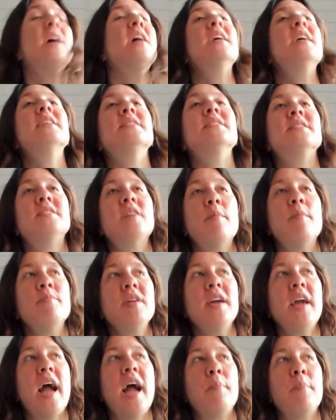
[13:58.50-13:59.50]

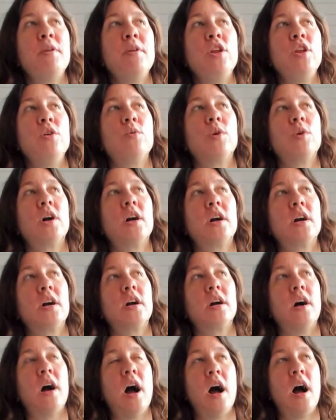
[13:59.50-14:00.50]
Something happened, you
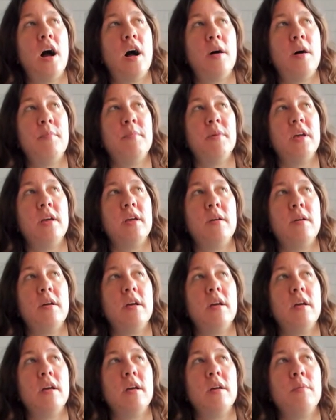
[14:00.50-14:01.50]
were,
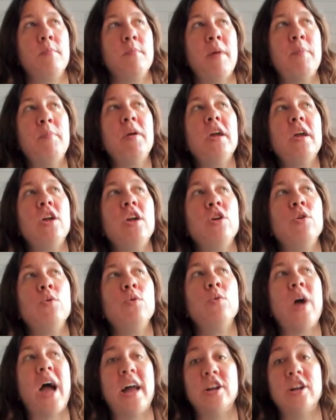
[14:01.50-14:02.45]
maybe you had a